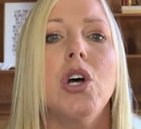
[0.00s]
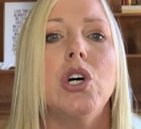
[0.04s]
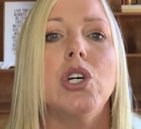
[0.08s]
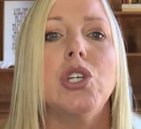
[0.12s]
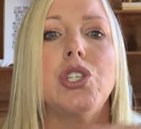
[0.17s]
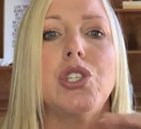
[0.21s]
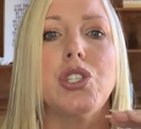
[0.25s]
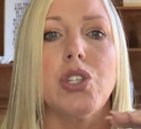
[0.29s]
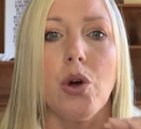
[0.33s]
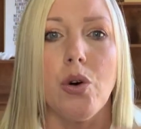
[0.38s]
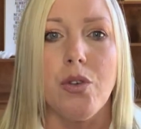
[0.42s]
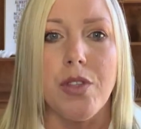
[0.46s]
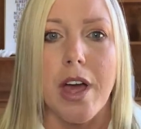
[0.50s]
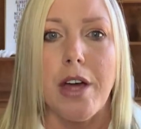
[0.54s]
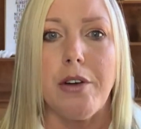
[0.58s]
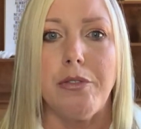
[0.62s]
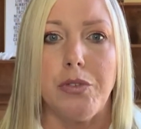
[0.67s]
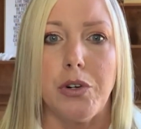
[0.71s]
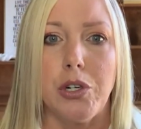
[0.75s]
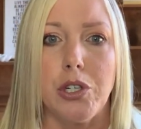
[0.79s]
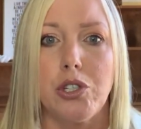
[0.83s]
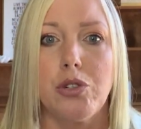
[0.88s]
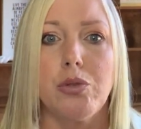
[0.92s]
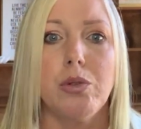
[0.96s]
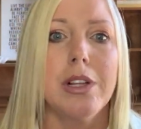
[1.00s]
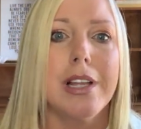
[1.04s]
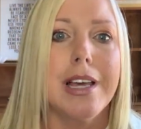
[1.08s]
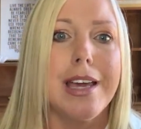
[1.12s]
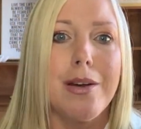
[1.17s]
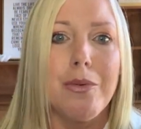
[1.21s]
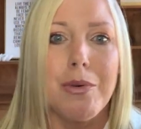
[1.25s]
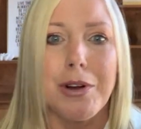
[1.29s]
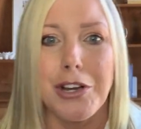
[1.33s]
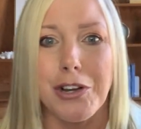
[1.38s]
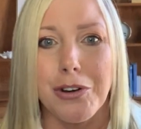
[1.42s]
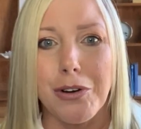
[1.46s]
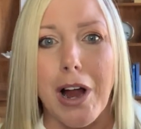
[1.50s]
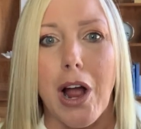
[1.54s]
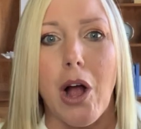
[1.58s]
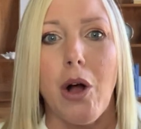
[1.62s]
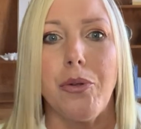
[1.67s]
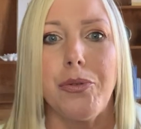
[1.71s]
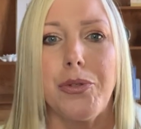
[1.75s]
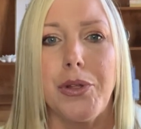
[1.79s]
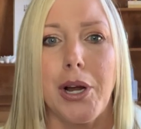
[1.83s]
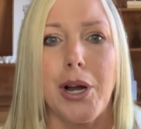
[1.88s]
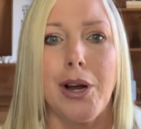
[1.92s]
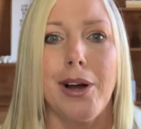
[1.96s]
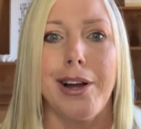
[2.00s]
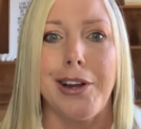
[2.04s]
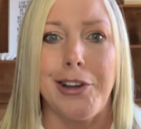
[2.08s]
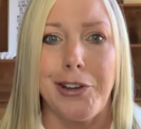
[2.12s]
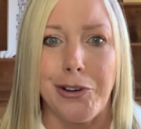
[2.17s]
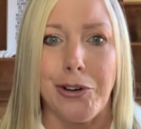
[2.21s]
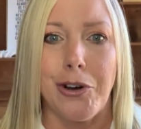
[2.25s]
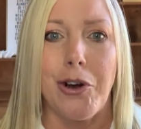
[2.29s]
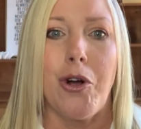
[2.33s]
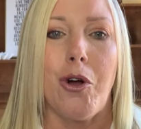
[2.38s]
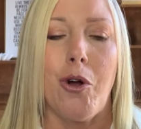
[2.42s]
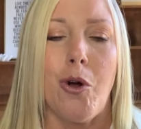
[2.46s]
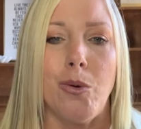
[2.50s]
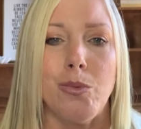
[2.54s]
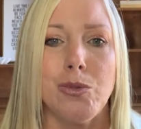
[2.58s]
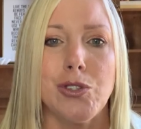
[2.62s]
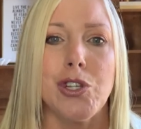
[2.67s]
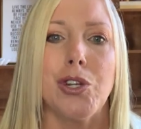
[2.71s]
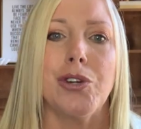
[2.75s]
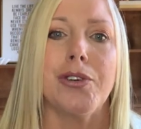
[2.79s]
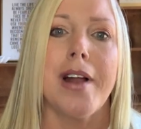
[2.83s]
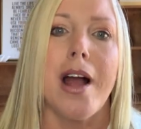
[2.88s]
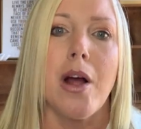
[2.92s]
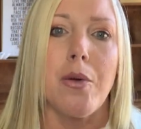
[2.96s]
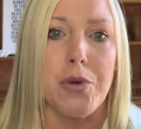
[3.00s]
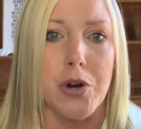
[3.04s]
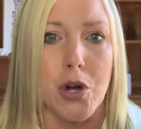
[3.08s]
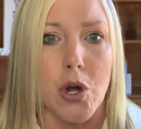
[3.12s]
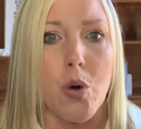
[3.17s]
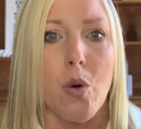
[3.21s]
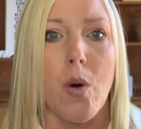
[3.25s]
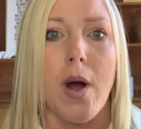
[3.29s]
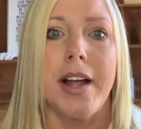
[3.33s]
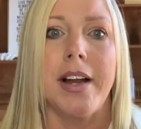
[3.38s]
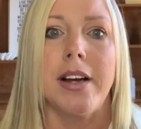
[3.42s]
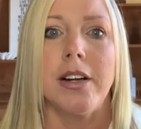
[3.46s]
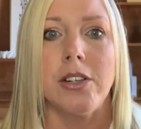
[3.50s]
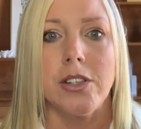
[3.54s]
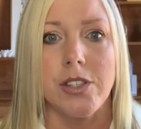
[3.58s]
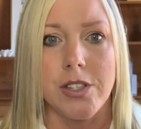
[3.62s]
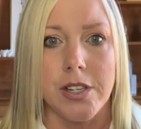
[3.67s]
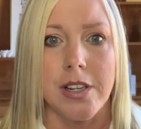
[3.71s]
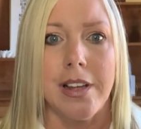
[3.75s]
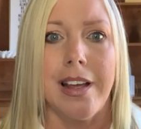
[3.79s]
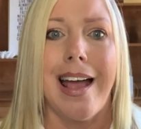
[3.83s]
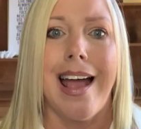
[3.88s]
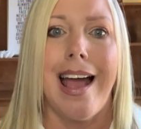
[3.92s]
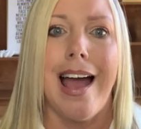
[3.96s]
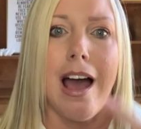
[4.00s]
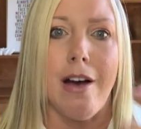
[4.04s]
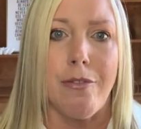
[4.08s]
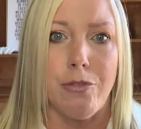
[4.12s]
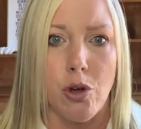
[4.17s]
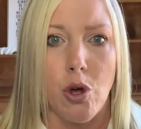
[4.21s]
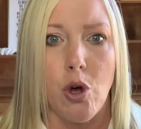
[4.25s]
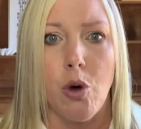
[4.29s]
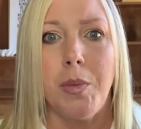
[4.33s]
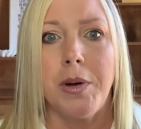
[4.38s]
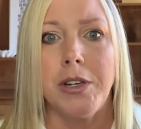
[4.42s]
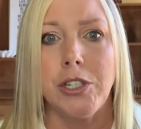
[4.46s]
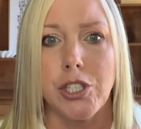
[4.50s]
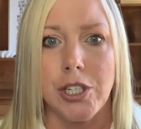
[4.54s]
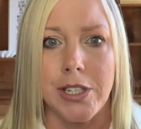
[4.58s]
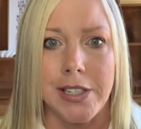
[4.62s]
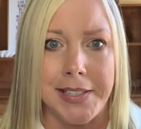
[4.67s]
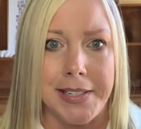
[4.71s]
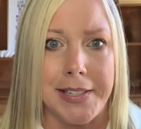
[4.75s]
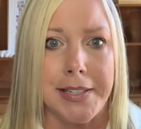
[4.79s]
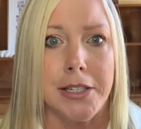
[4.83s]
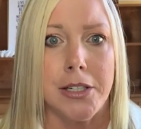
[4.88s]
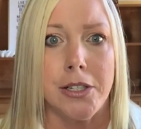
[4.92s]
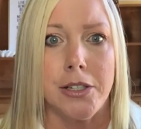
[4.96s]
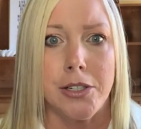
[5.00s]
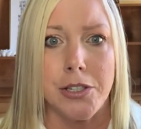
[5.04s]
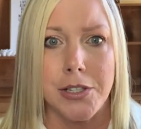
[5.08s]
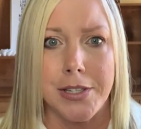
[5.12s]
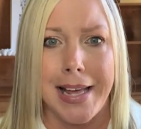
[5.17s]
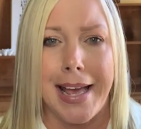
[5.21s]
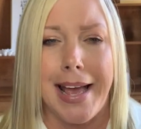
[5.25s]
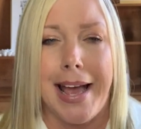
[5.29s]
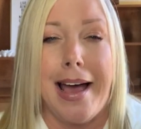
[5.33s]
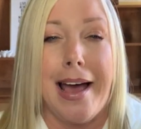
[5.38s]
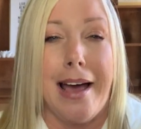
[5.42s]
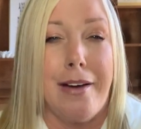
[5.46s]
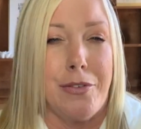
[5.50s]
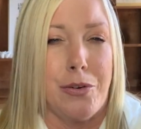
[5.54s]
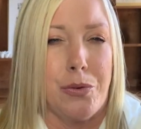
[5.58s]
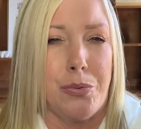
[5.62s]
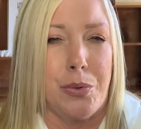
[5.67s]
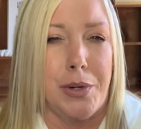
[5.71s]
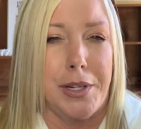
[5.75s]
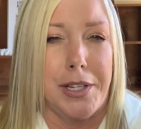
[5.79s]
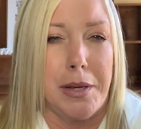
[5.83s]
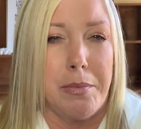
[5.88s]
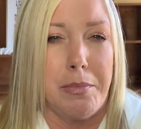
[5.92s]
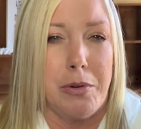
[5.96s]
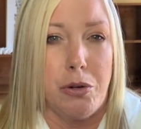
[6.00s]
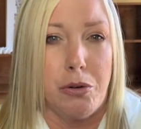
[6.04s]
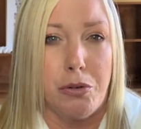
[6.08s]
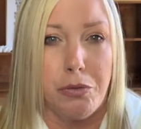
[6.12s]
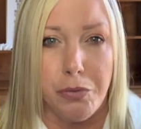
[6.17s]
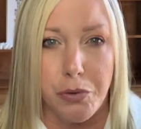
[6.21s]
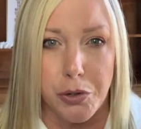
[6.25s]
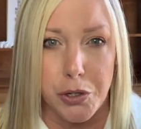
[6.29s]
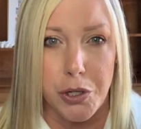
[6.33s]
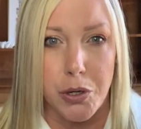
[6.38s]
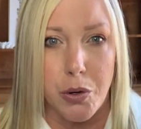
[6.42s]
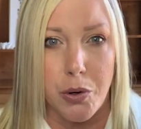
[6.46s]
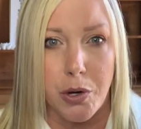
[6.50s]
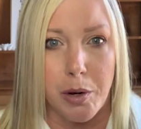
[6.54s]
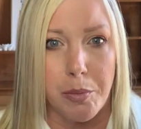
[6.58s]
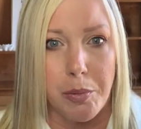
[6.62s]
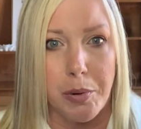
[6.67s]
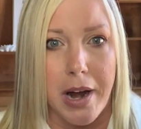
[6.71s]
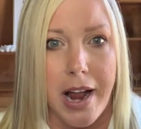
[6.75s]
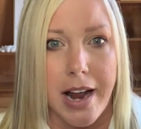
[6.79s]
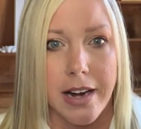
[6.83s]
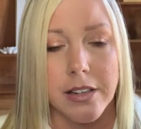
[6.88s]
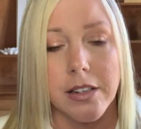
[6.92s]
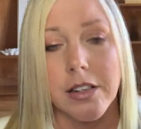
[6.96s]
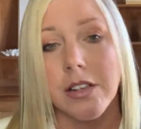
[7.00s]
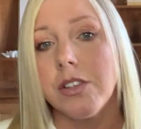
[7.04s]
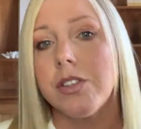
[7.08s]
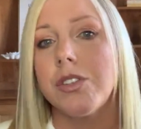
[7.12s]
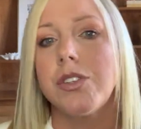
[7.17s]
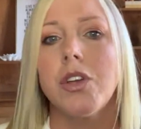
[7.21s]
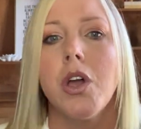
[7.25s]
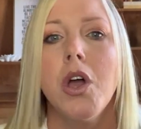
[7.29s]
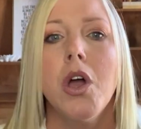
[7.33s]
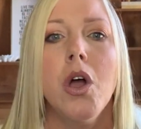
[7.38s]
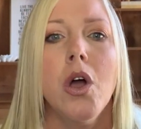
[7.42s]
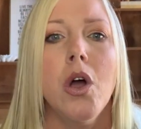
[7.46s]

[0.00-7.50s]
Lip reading: so that virtually when you're out there in your homes, you're not required to have a whole bunch of gear to have a really beautiful yoga practice